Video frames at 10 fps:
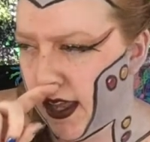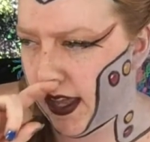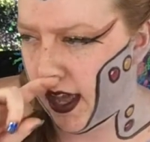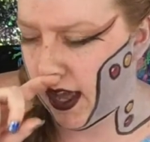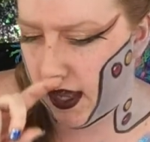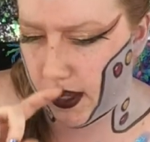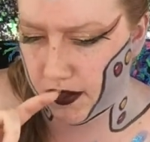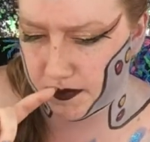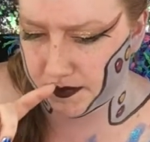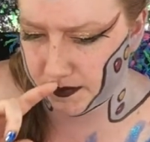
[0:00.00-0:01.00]

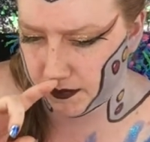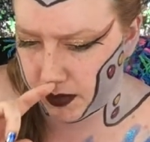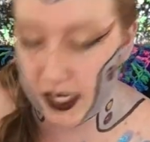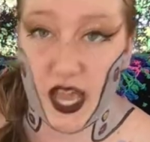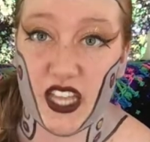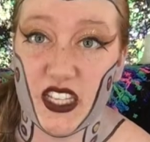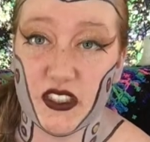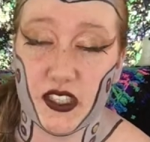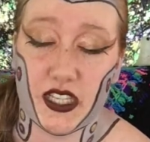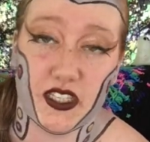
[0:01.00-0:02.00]
But yeah,
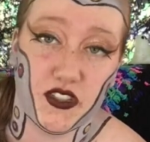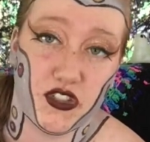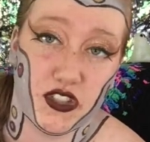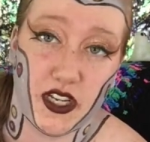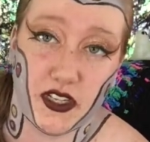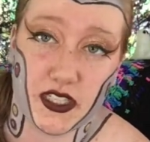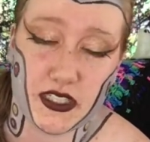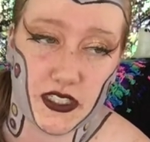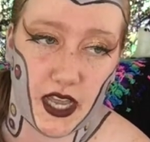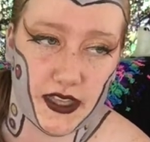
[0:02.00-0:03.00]
it's interesting,
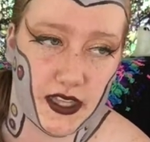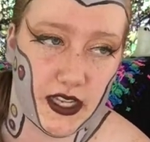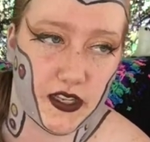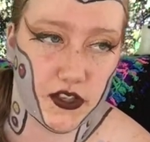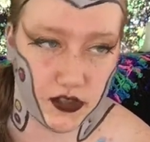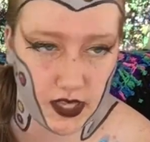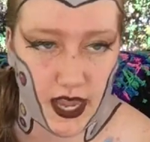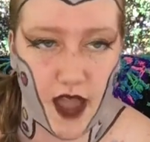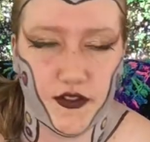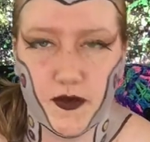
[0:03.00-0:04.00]
because I think they
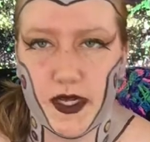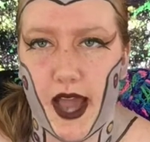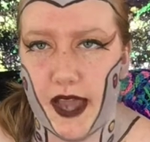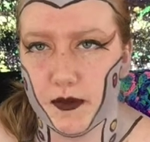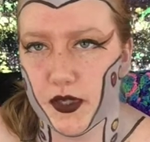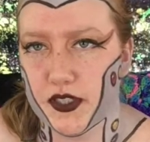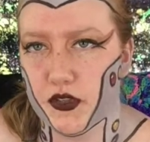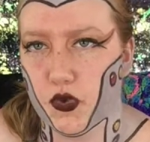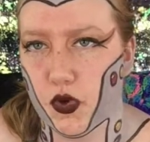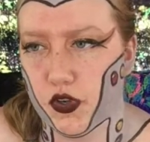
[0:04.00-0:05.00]
have to be hybrids in
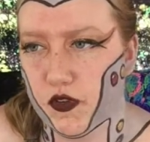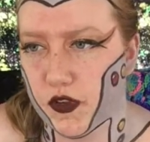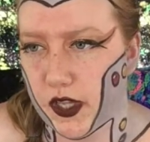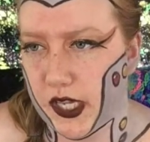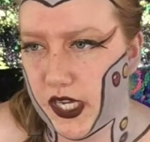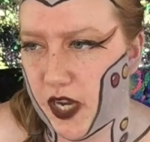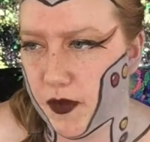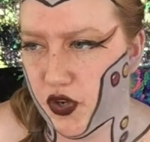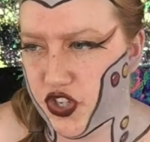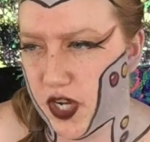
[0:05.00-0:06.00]
order for the
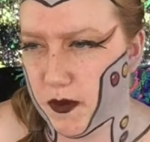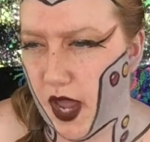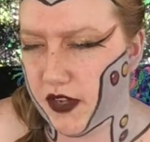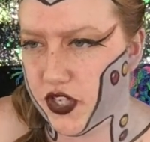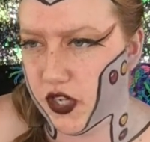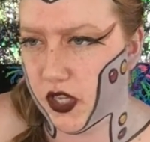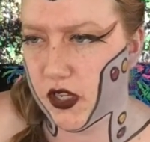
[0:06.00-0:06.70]
inhibitor chip not to